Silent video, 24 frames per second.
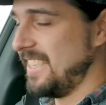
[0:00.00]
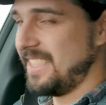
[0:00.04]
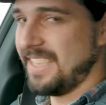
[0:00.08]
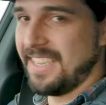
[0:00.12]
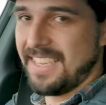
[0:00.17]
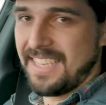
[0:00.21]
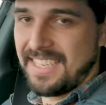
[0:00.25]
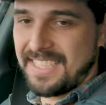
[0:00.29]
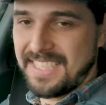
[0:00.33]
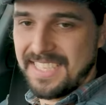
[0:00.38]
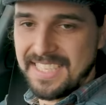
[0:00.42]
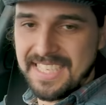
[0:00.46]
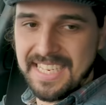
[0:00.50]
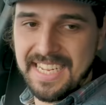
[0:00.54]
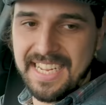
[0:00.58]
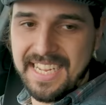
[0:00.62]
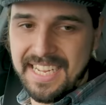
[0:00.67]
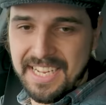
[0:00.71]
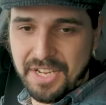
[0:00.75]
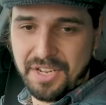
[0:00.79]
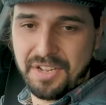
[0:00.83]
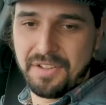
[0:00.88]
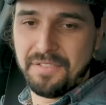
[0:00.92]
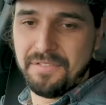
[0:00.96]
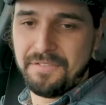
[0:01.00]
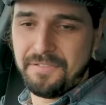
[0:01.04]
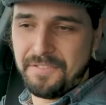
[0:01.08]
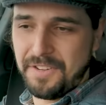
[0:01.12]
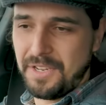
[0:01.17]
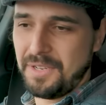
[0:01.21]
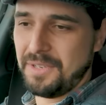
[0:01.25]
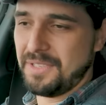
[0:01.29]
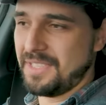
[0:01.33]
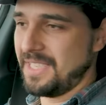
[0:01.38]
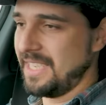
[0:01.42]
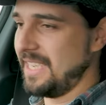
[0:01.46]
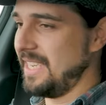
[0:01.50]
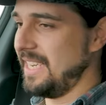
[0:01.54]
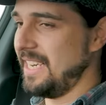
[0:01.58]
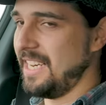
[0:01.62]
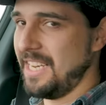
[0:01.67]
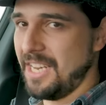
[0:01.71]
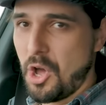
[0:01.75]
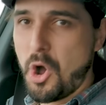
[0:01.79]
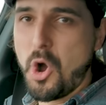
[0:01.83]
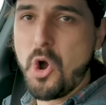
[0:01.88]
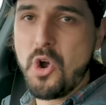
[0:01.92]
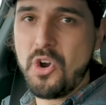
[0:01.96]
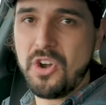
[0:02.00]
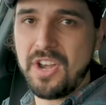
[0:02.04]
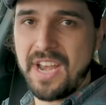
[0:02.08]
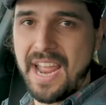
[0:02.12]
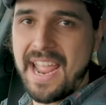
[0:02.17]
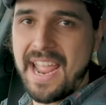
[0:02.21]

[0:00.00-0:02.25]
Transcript: So this is the confusingly long